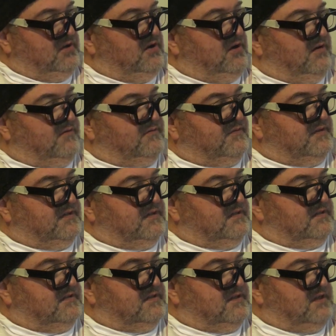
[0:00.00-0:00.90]
of
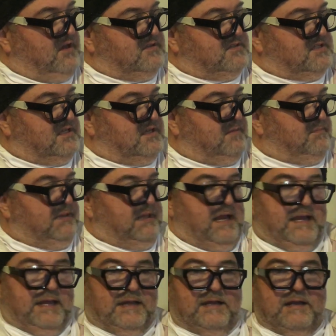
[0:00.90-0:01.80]
the notes that you're
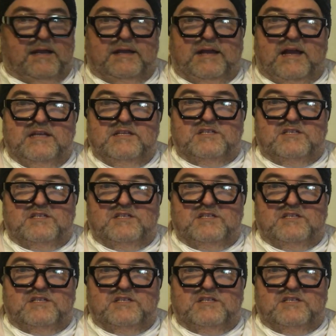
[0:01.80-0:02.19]
playing, okay?